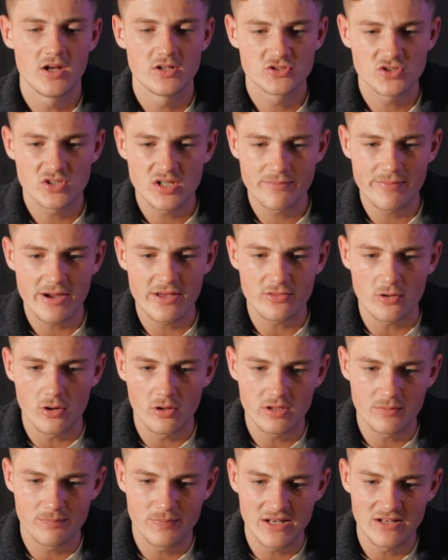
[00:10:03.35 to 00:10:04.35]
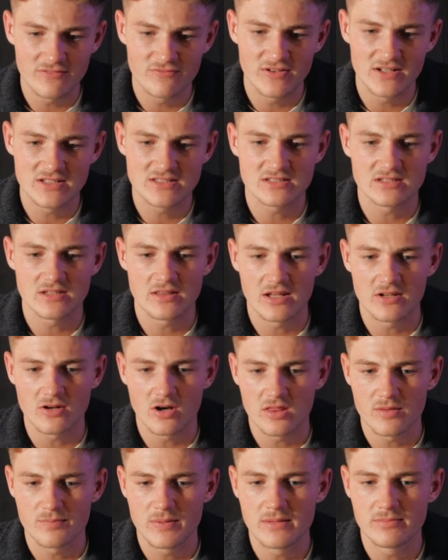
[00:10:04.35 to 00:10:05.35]
Talking about all the benefits that
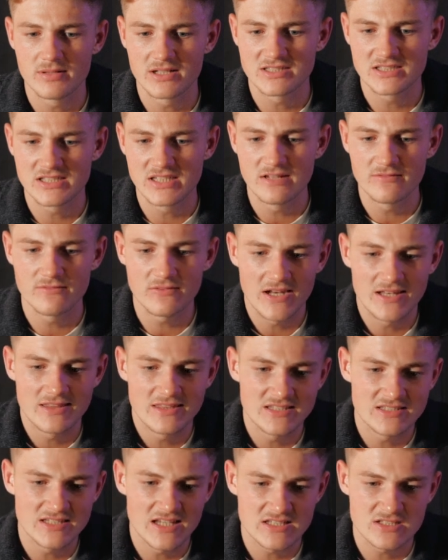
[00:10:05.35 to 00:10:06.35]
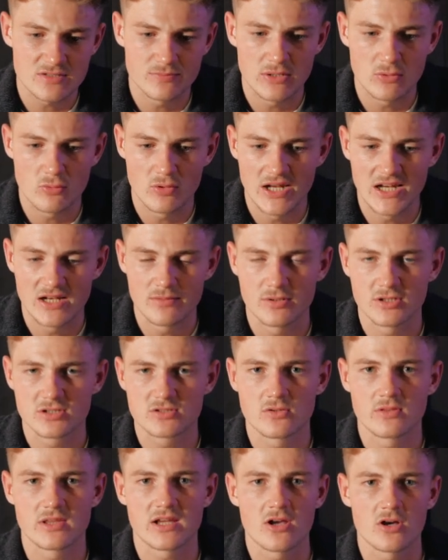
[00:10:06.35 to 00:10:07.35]
other people achieved, and this has to be relatable
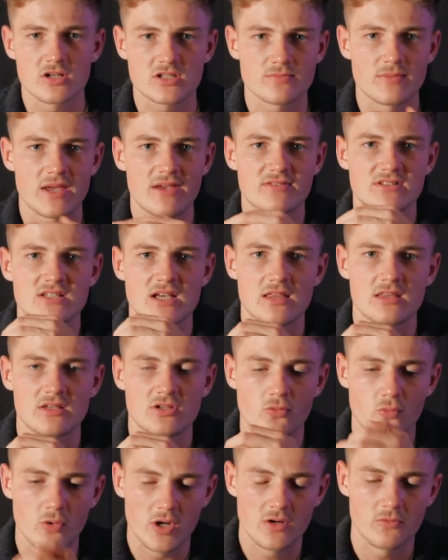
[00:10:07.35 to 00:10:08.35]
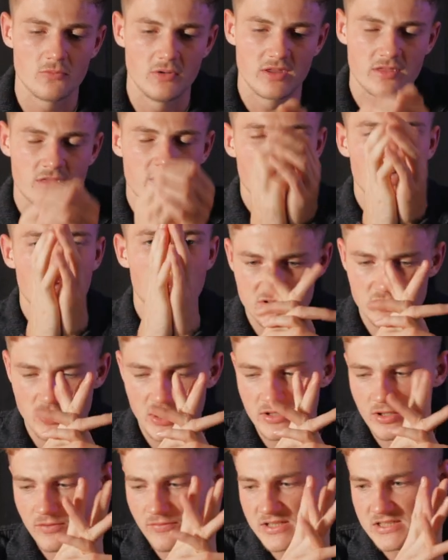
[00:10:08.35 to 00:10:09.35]
to the customer avatar that you're working with. So
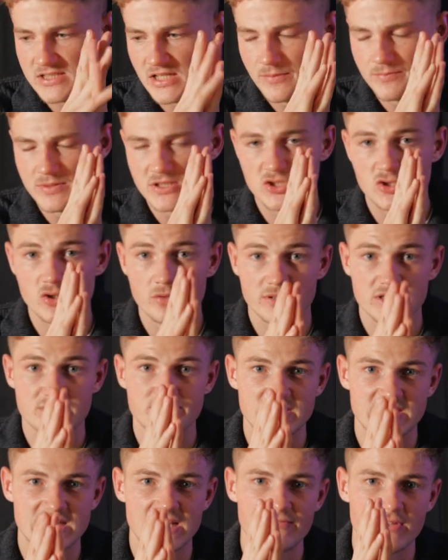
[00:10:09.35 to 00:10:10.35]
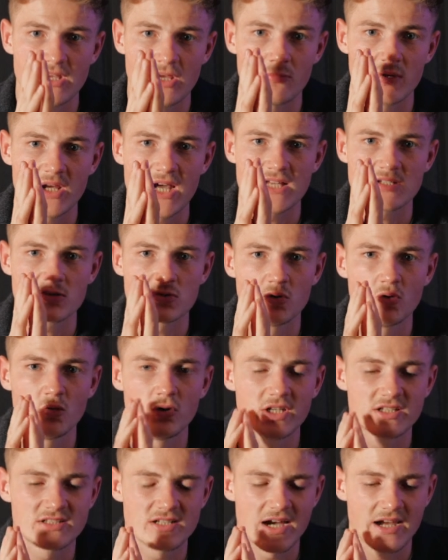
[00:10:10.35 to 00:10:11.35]
in your VSL, be super specific in regards to who
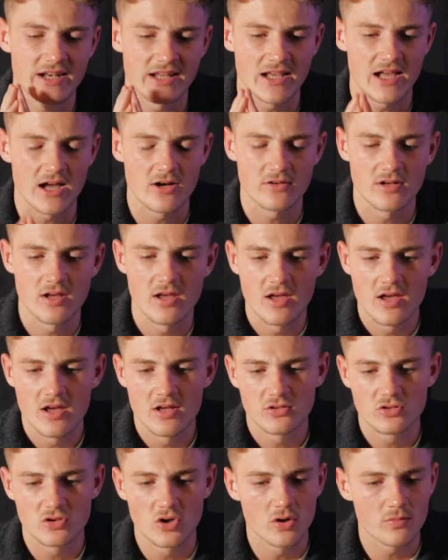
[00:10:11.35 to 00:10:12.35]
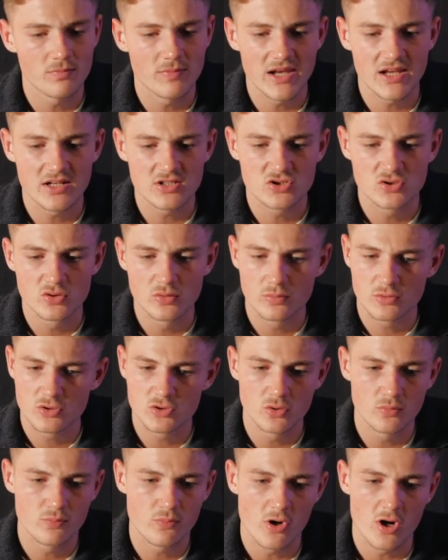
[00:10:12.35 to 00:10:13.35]
you're targeting out. Don't make it
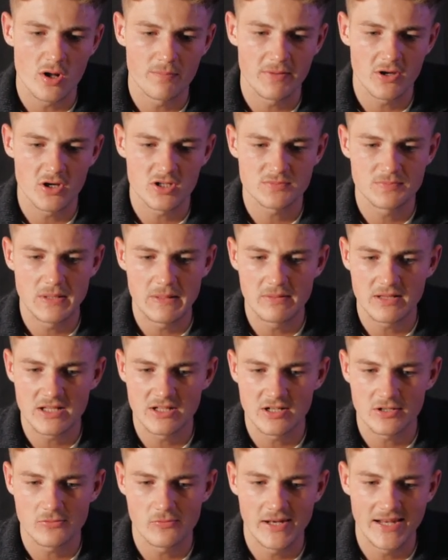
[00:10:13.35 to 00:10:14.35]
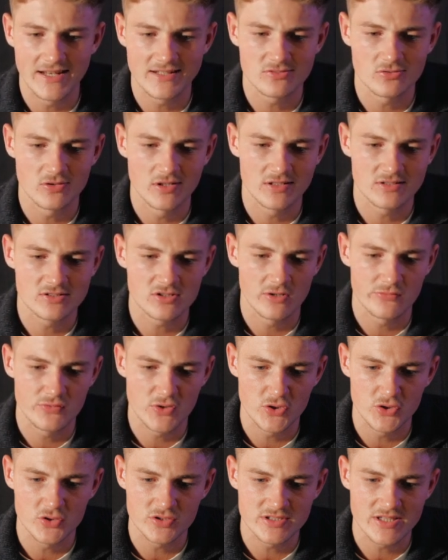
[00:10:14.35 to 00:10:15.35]
too broad because people cannot relate to it. So if
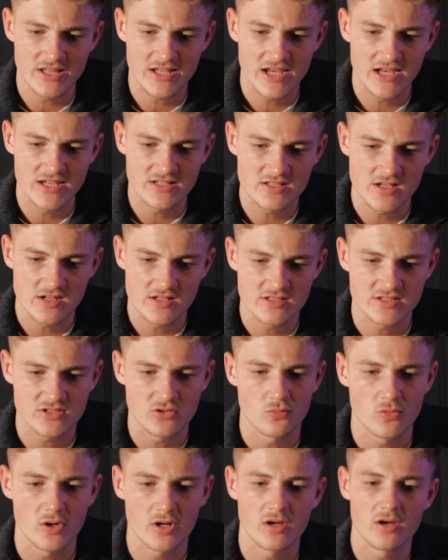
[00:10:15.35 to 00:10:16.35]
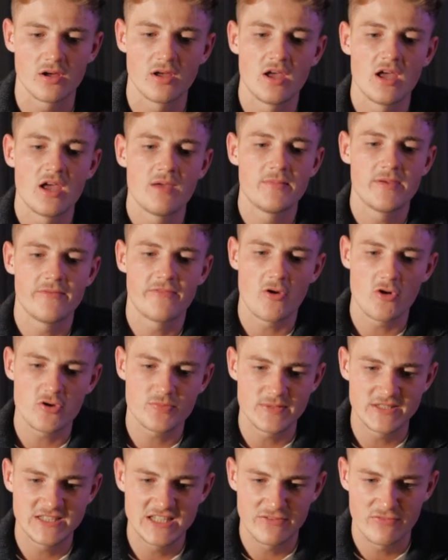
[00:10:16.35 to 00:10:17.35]
you're using the case studies, you want to be very
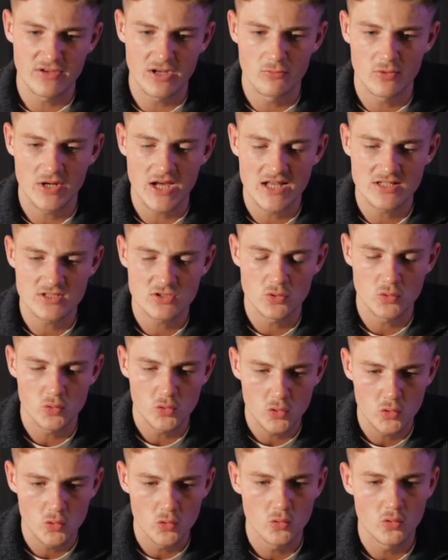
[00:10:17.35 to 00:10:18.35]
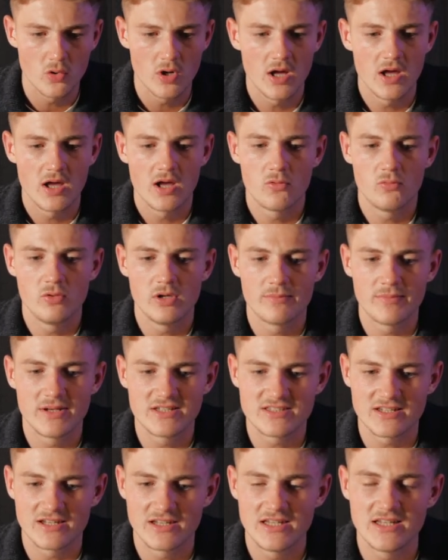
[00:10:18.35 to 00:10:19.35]
specific in regards to who we are
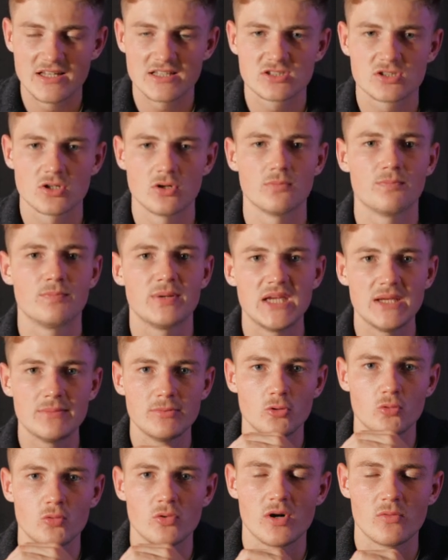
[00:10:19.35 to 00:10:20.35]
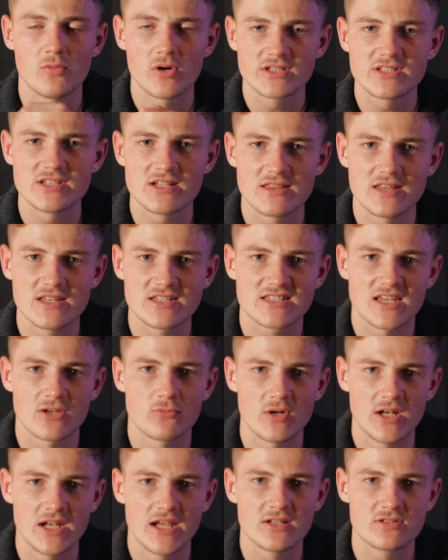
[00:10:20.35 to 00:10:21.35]
mentioning here. So people who are watching this can
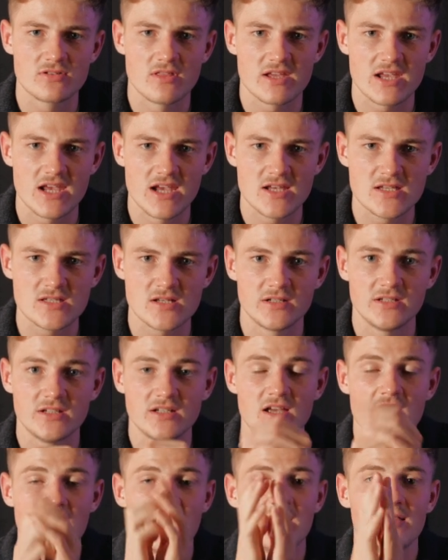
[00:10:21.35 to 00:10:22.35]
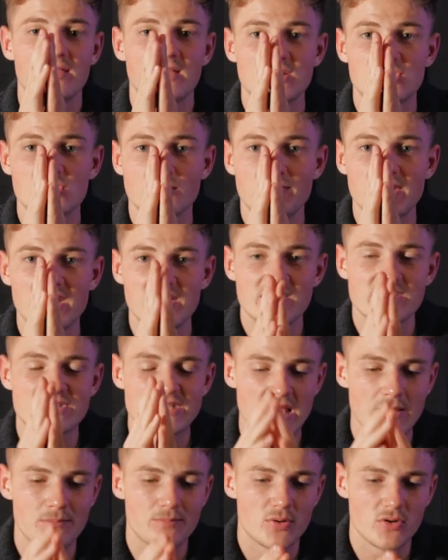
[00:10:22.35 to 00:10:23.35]
relate to the case study. They should be the
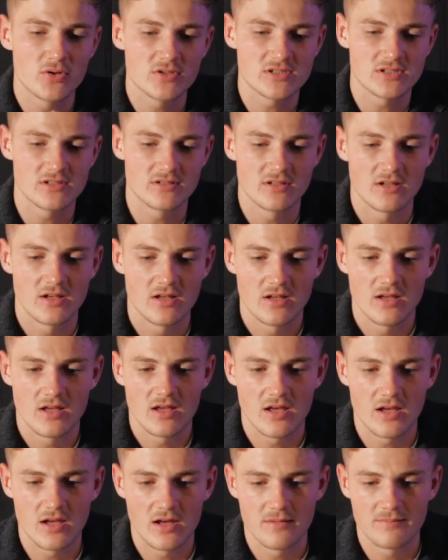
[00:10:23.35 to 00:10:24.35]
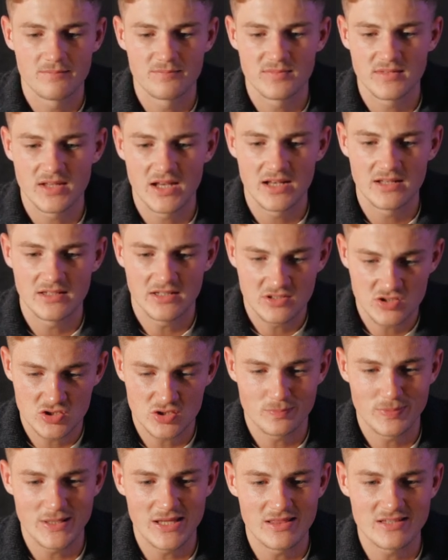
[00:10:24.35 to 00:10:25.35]
same person, and it
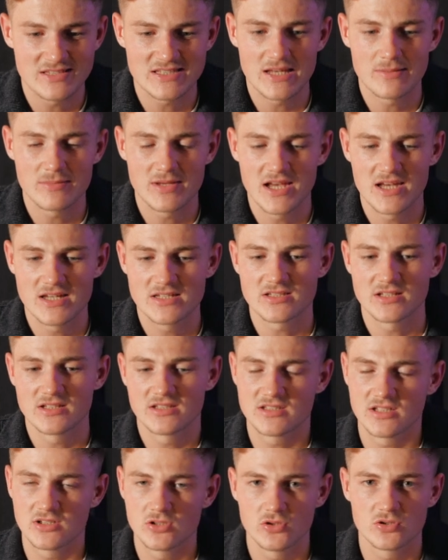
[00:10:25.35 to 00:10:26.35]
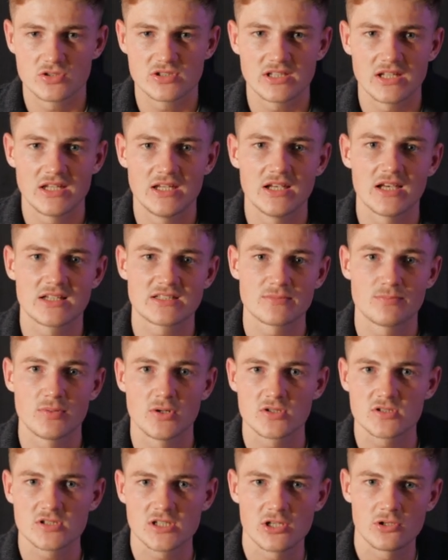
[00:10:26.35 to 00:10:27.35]
should be the same case studies that you're using here as a
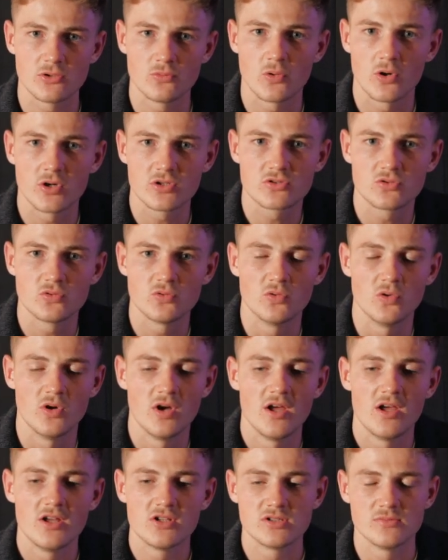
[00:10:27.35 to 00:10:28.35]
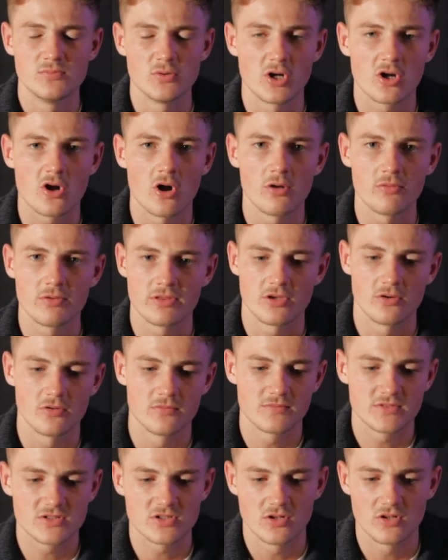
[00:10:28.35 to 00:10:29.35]
person and you want to book a call with
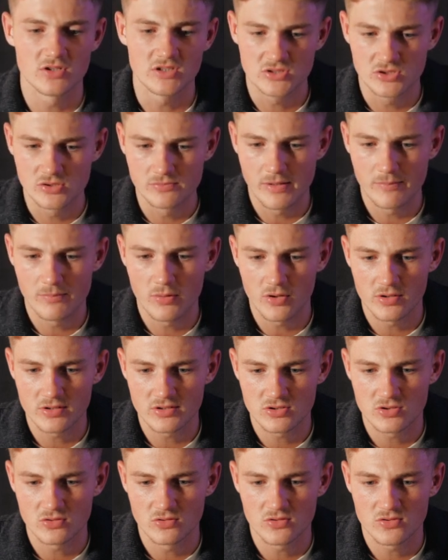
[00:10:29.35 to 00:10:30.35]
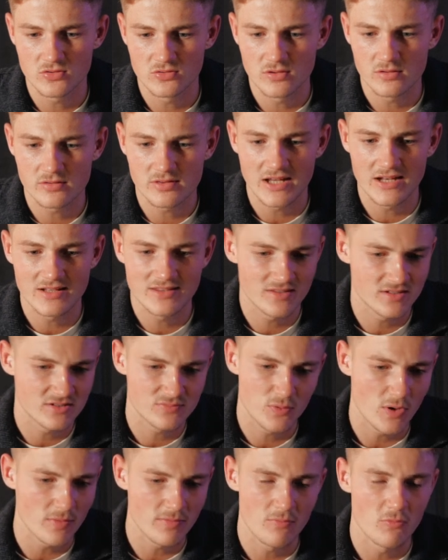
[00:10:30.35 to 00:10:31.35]
you. So super important to note that. It's
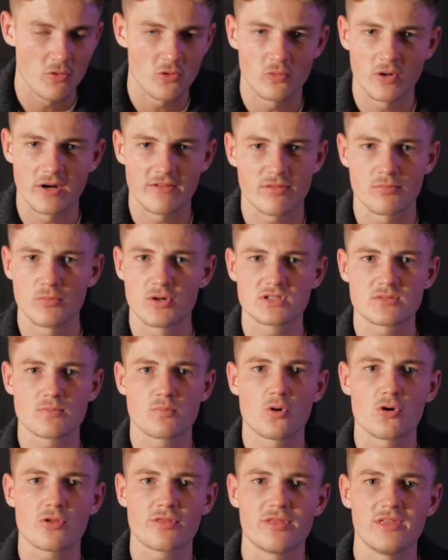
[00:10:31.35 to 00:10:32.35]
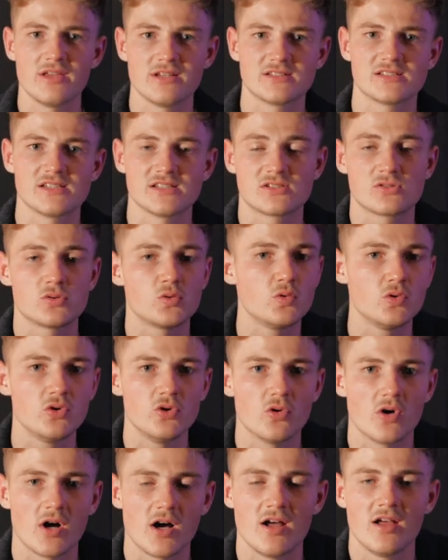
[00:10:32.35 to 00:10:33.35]
probably one of the most important things is who
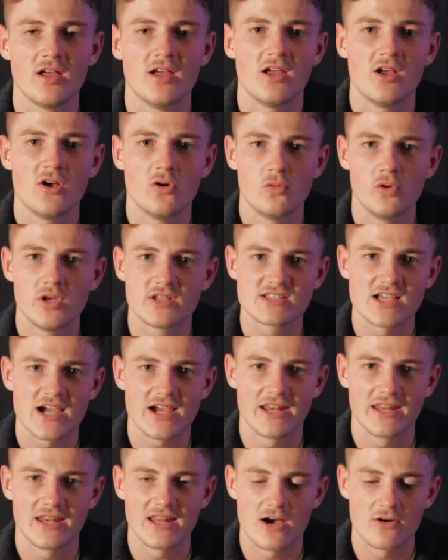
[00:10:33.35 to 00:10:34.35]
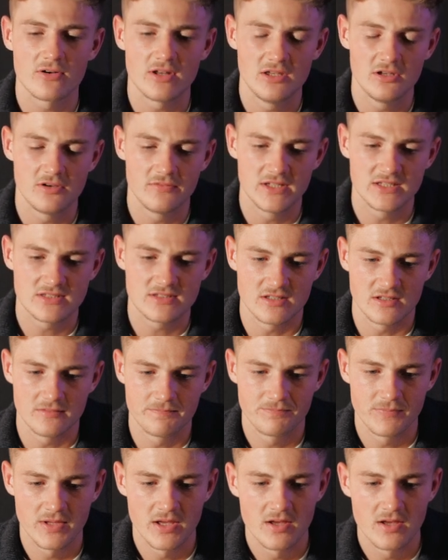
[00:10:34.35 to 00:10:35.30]
you're targeting out in your VSL.